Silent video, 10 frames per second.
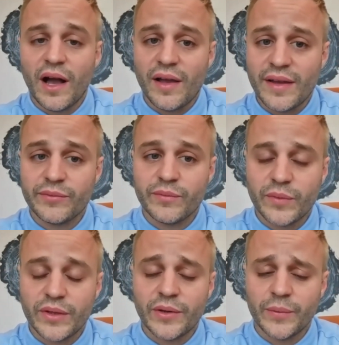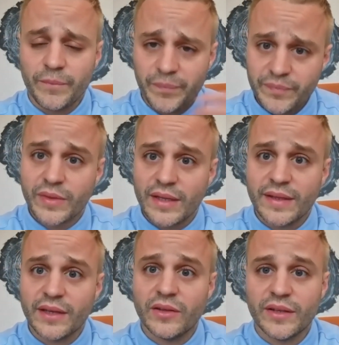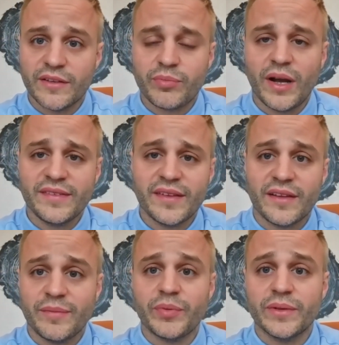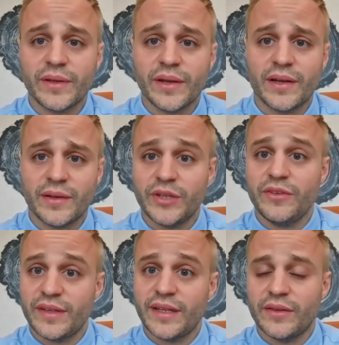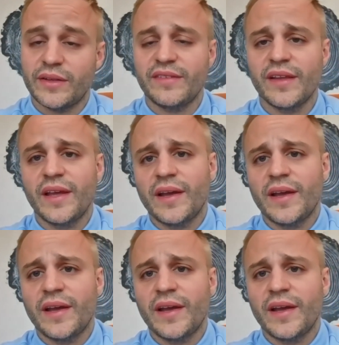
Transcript: in the illness process, but reducing the illness.